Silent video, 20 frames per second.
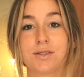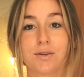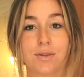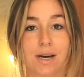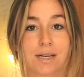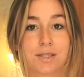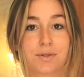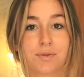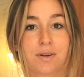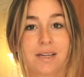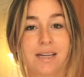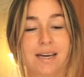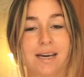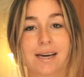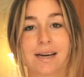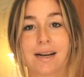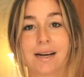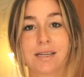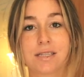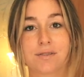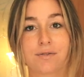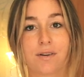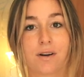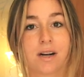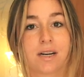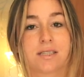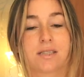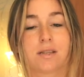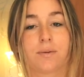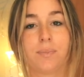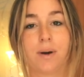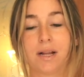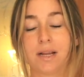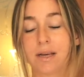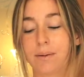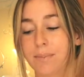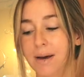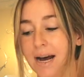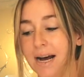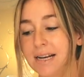So that's really it as far as the
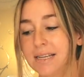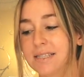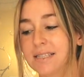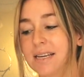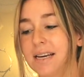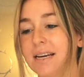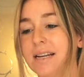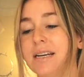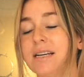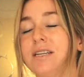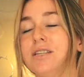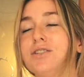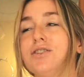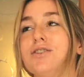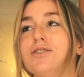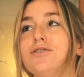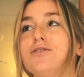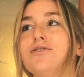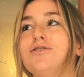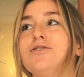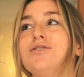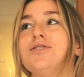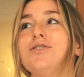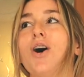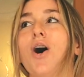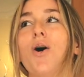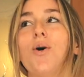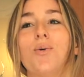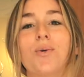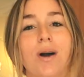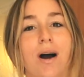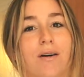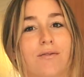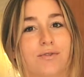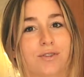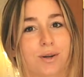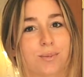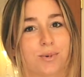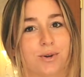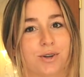belly mask. It is so
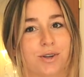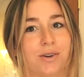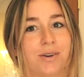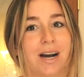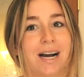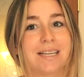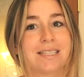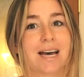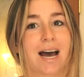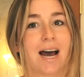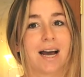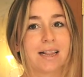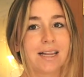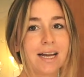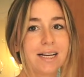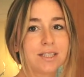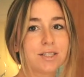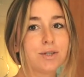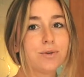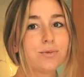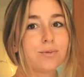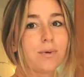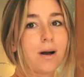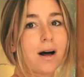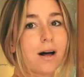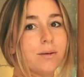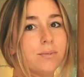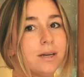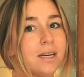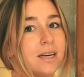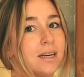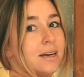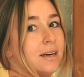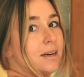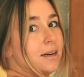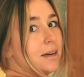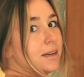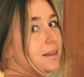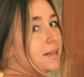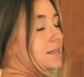comfortable, you guys. I like to rub
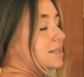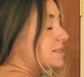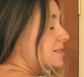the